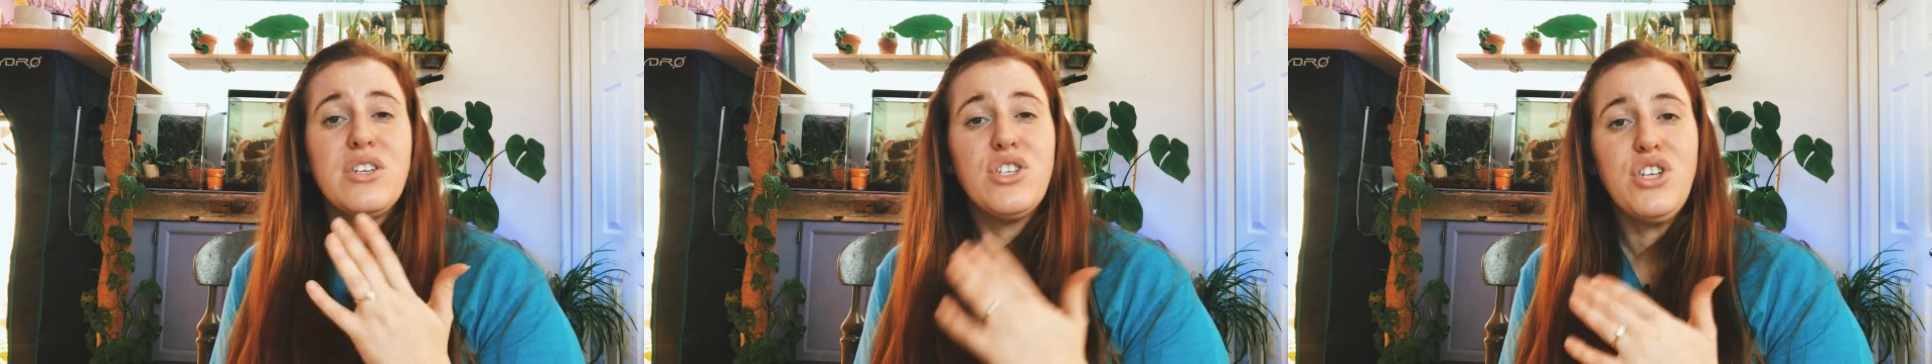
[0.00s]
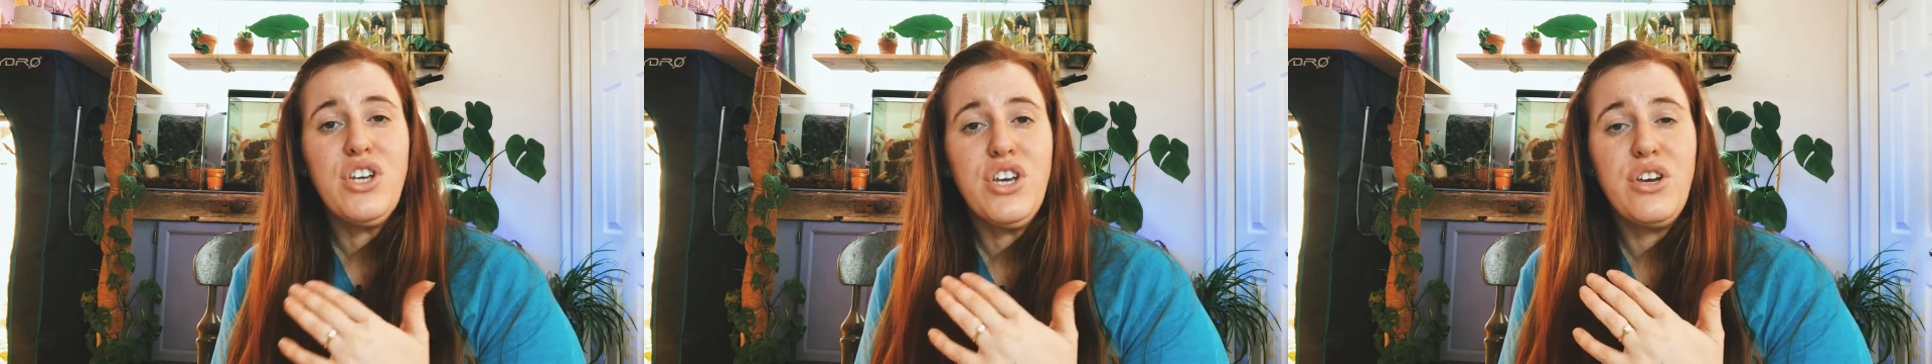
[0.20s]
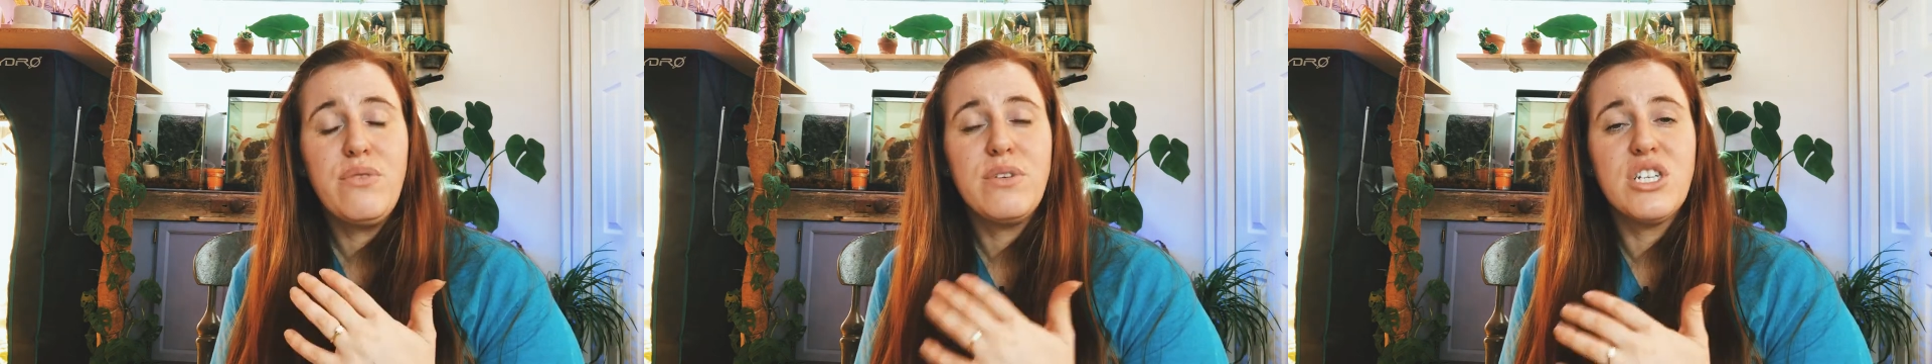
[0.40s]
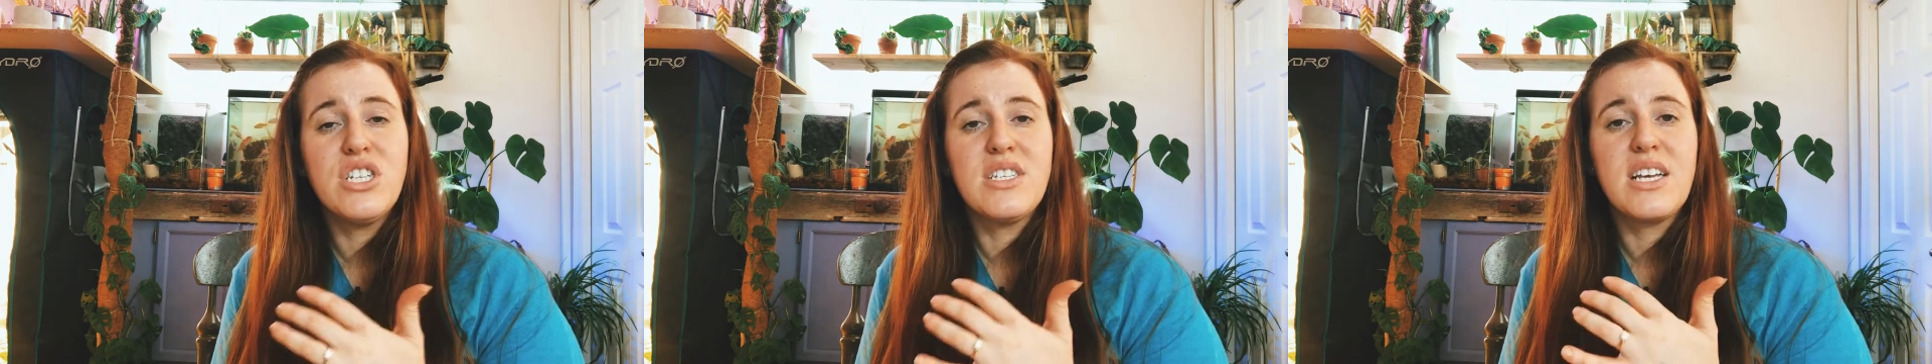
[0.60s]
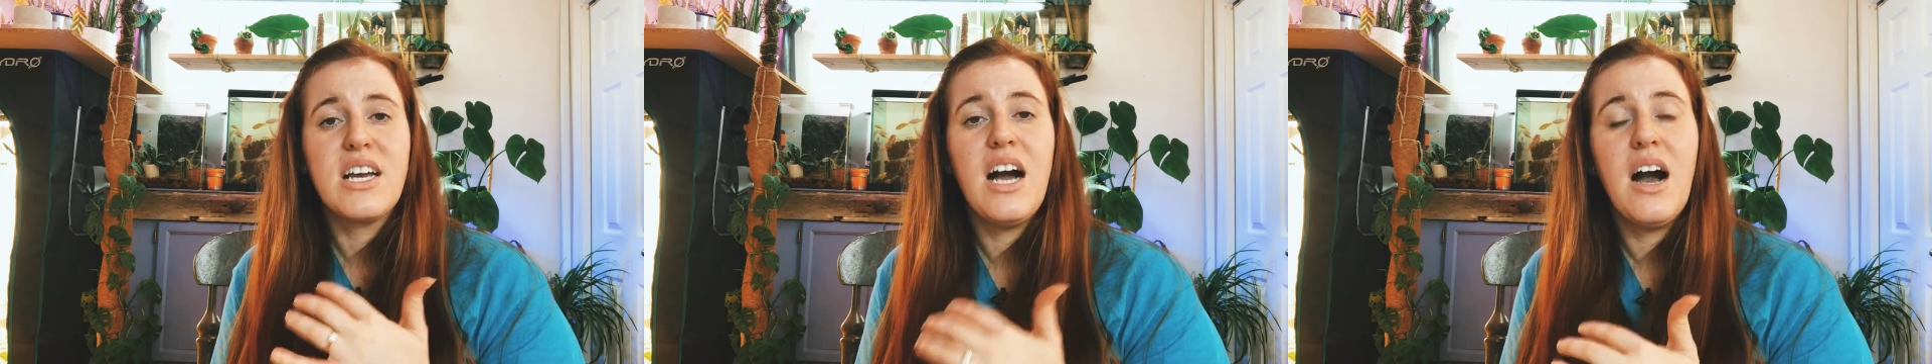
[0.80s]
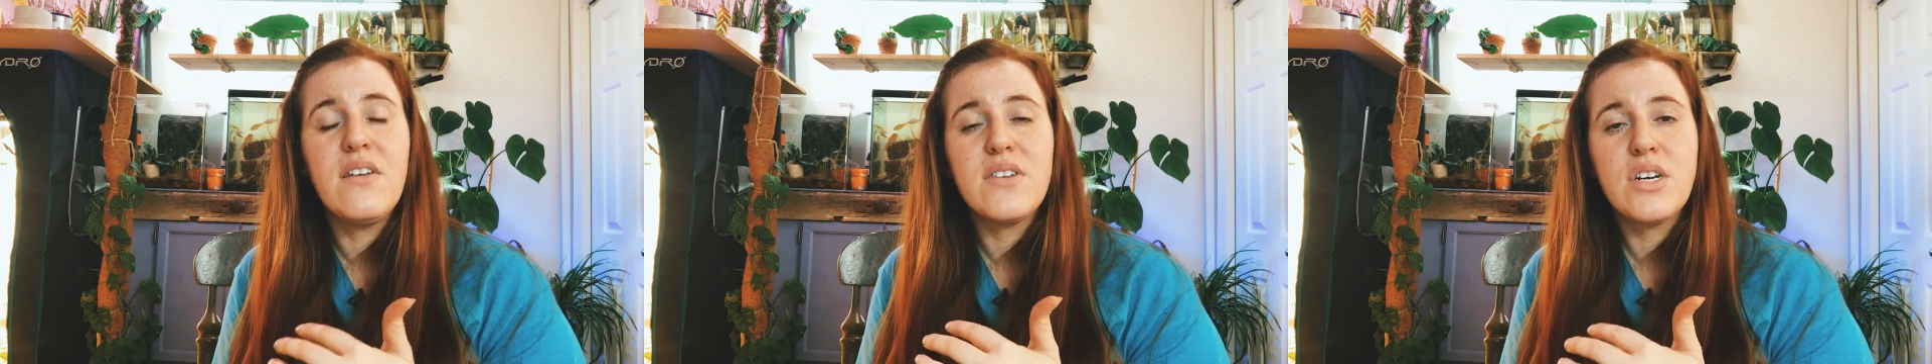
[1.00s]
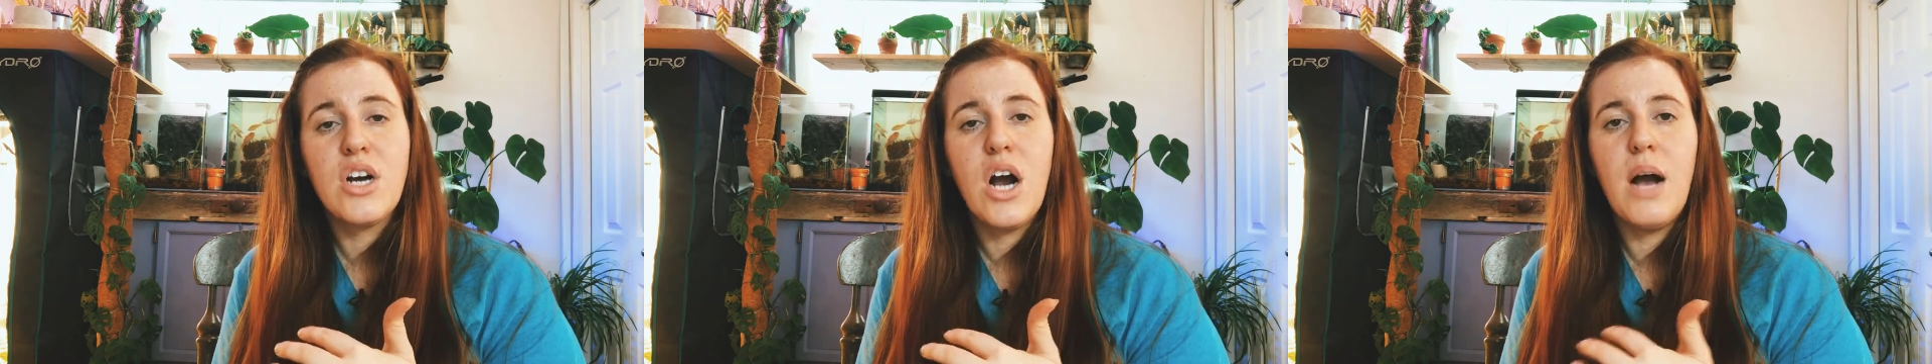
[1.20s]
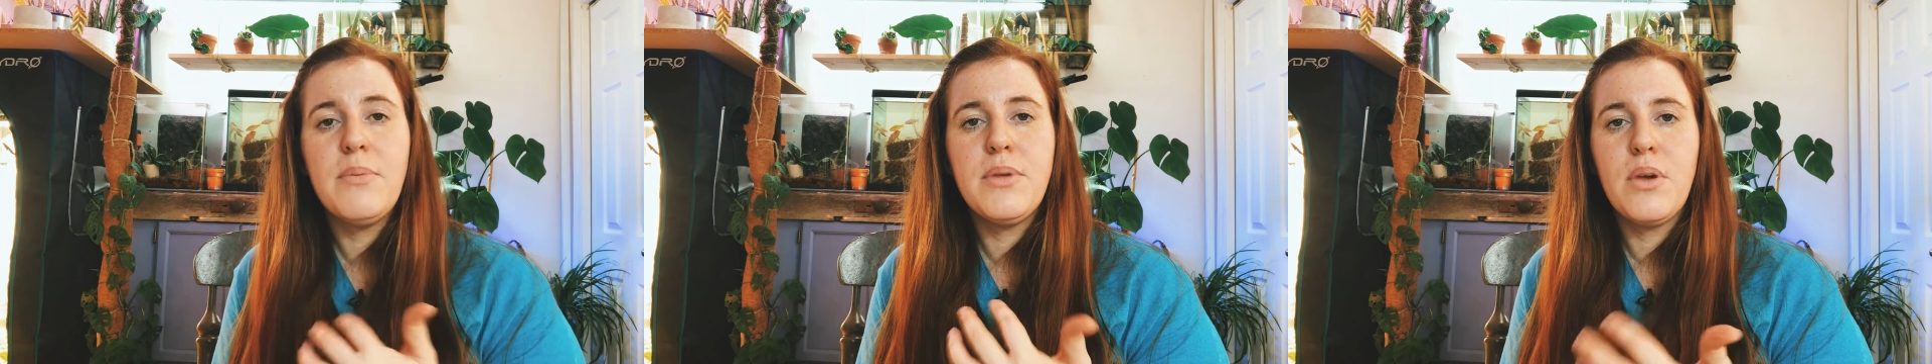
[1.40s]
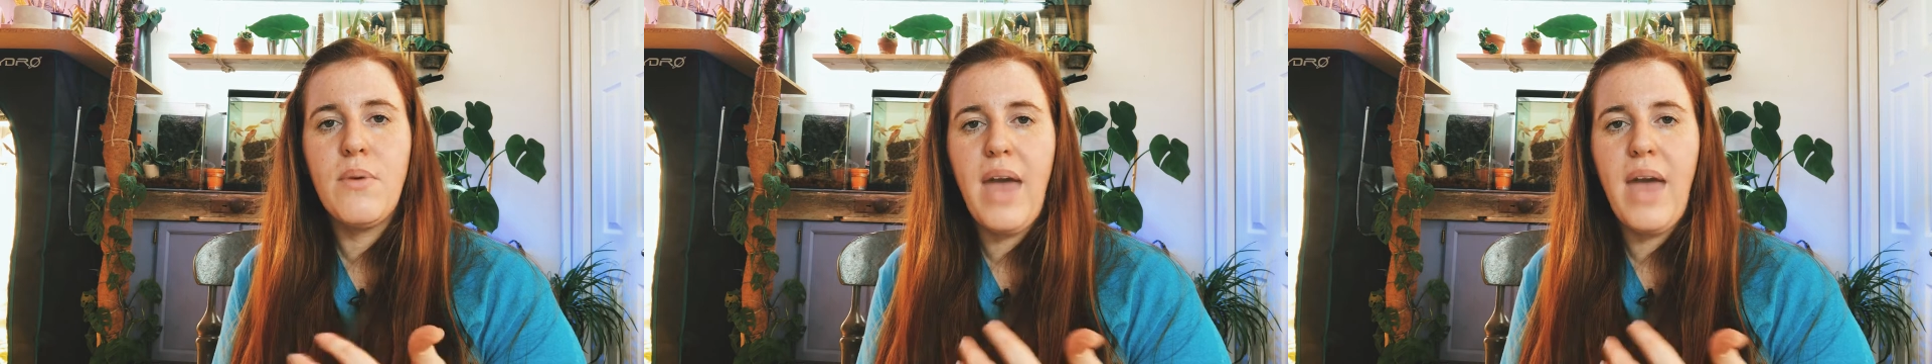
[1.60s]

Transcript: two which is a cover crop you